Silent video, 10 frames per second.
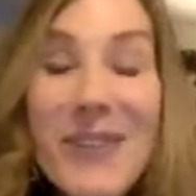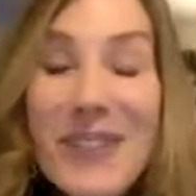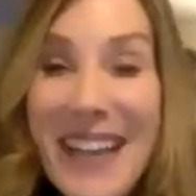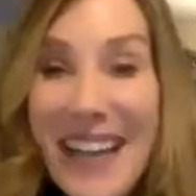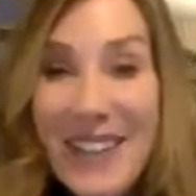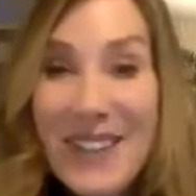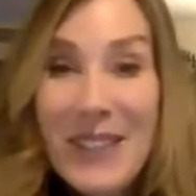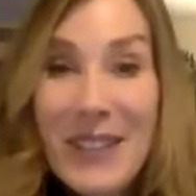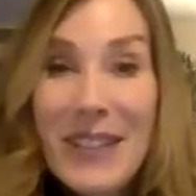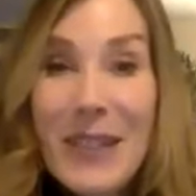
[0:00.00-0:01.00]
was
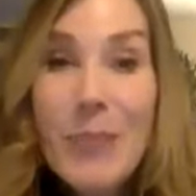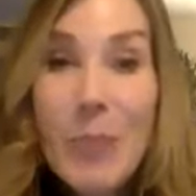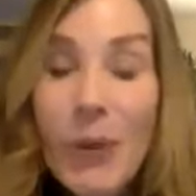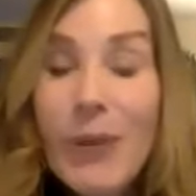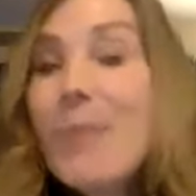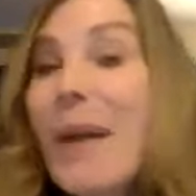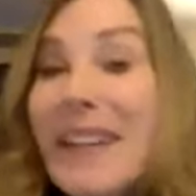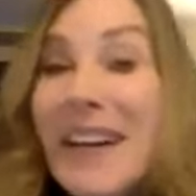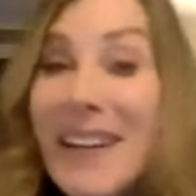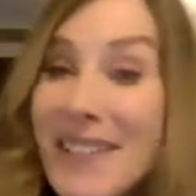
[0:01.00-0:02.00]
actually born my
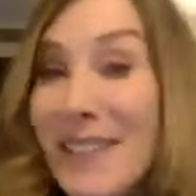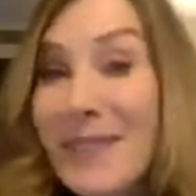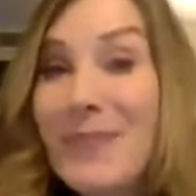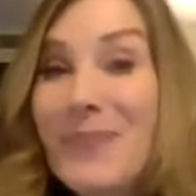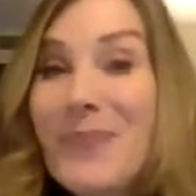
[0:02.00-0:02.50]
cousin.